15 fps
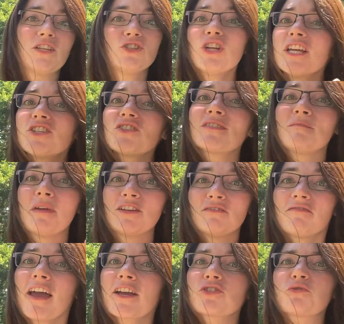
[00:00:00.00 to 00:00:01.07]
changes in
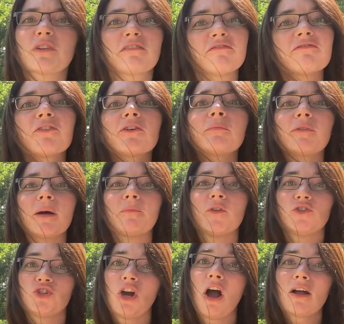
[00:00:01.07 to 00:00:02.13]
manufacturing firmed up the
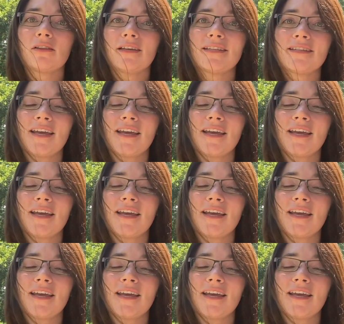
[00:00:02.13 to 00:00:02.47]
chocolate.